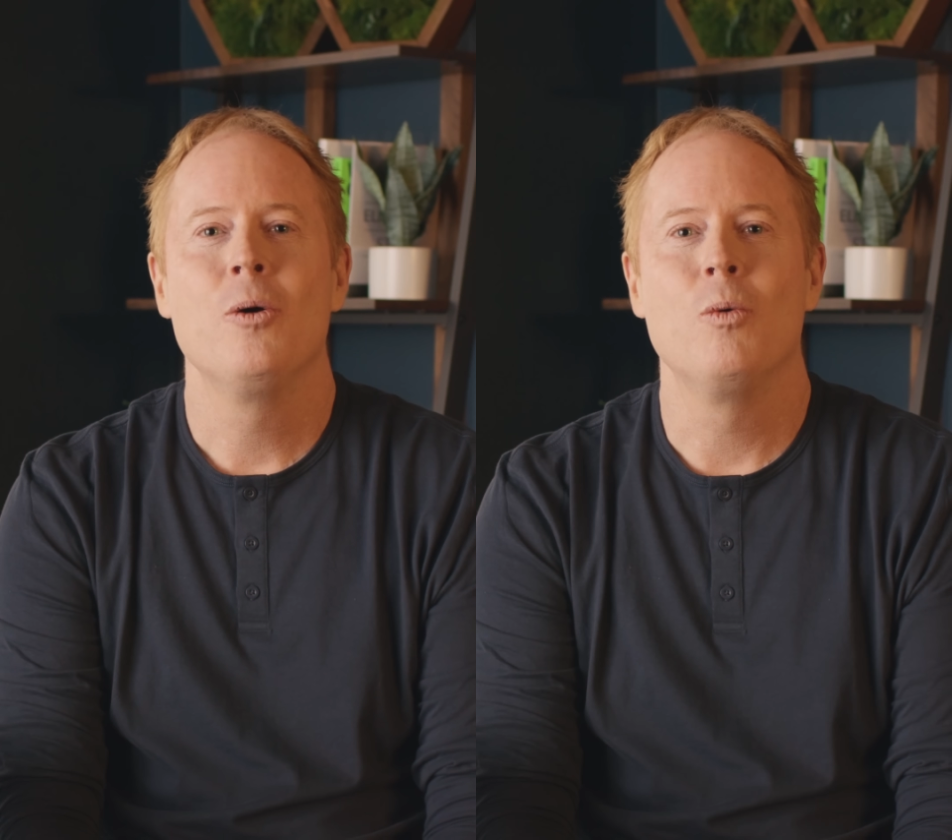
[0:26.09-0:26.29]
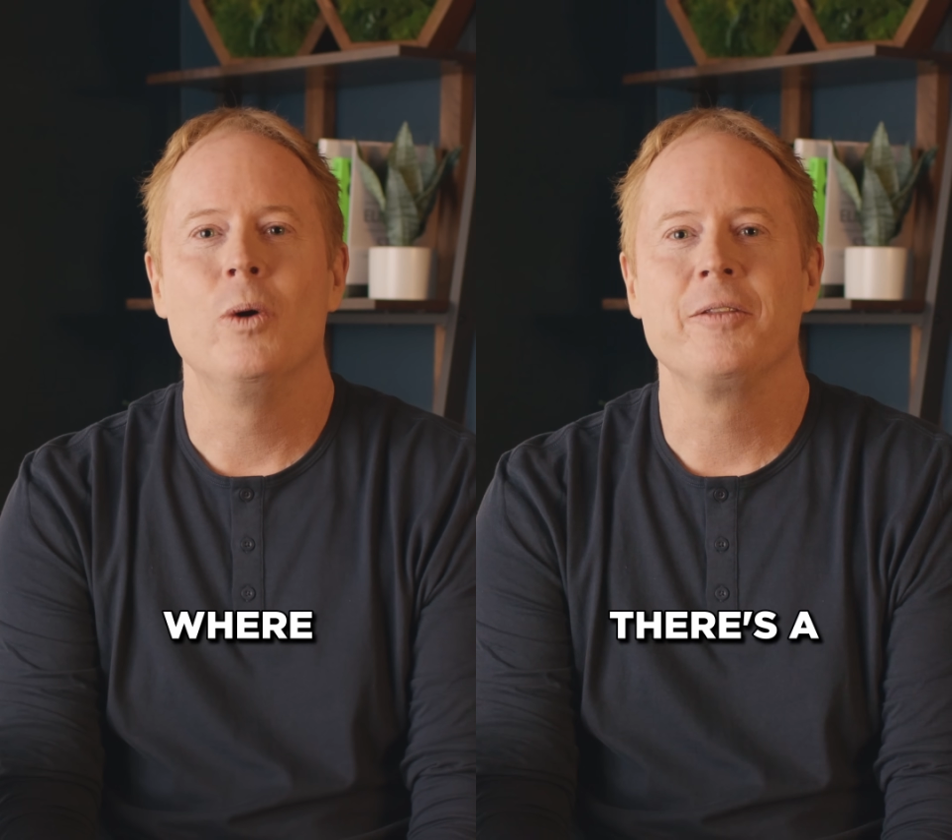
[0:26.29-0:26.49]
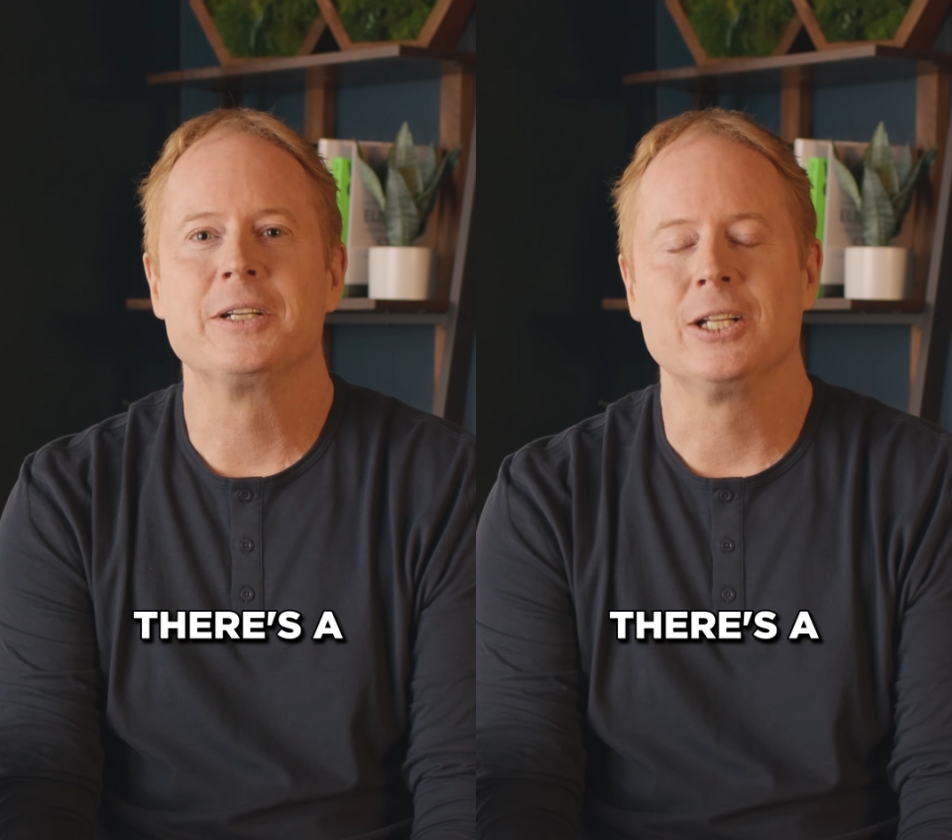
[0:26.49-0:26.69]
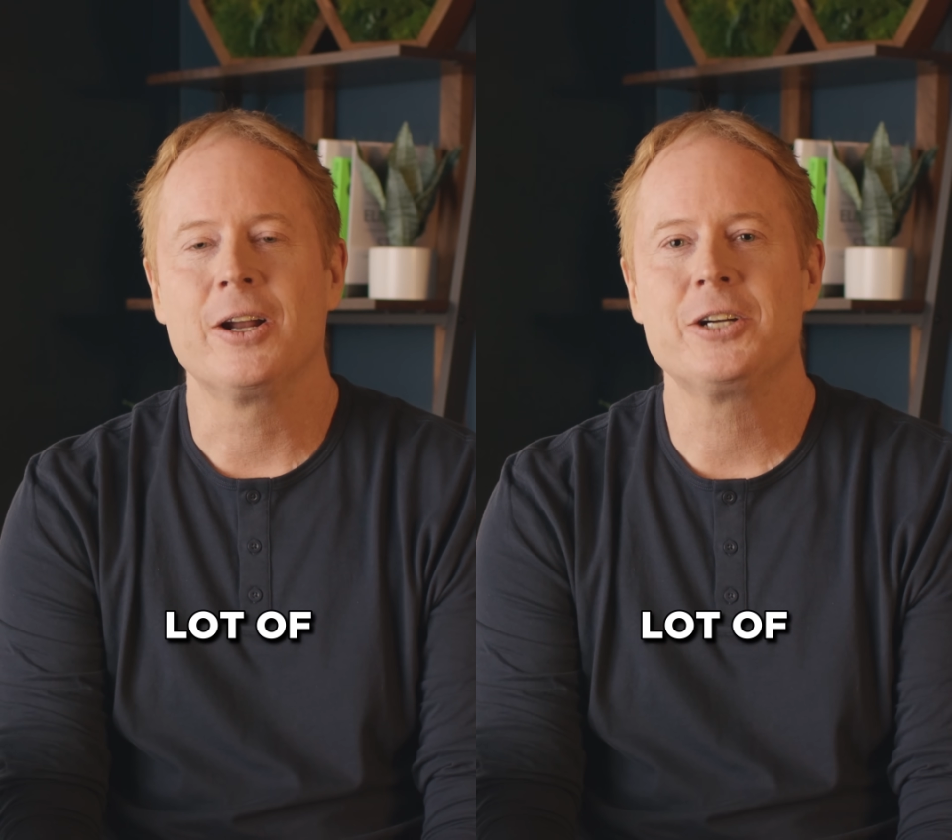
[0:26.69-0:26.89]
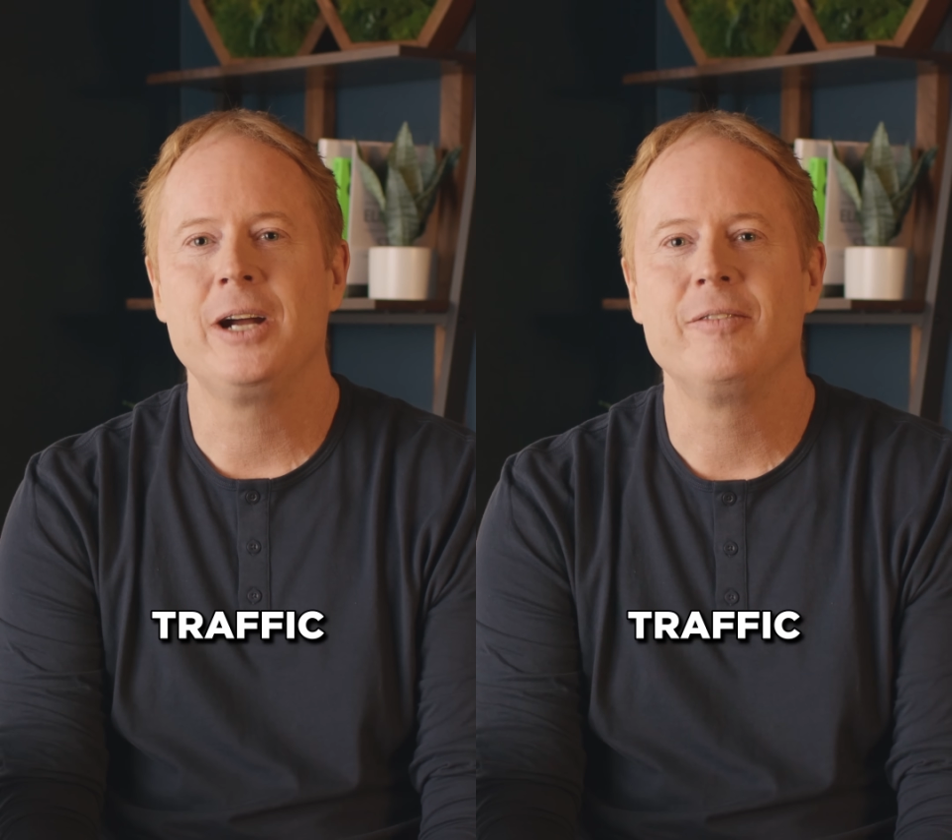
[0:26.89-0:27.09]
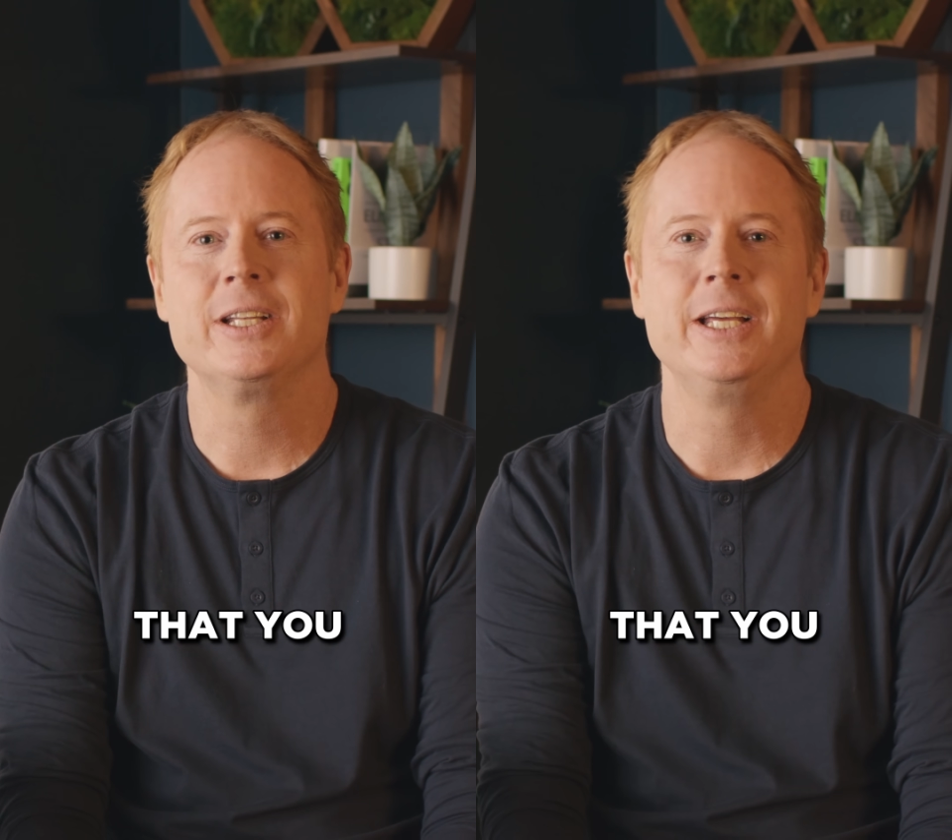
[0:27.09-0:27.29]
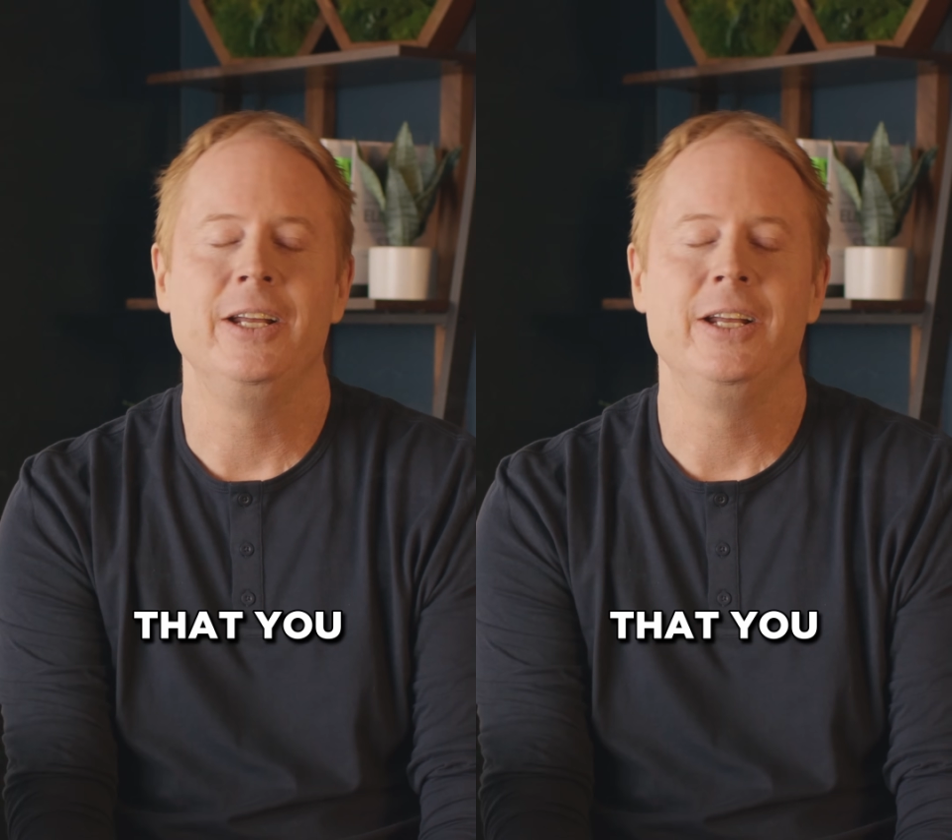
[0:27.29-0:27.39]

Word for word: where there's a lot of traffic that you